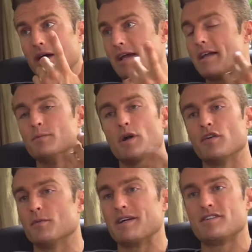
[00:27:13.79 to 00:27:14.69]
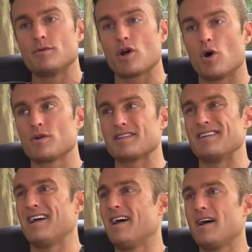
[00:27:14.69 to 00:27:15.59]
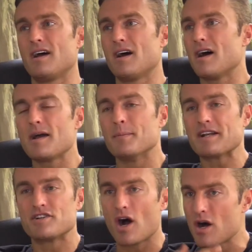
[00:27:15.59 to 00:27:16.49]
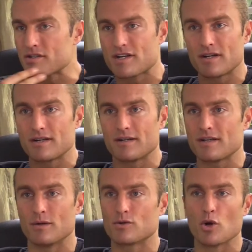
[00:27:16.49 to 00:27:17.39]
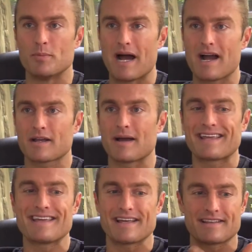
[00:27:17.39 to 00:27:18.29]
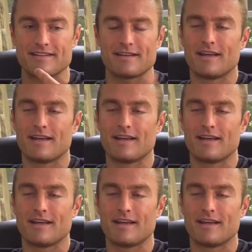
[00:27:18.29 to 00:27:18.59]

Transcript: I got hit and run over by two cars, and my jaw is gonna you know grow back. I can get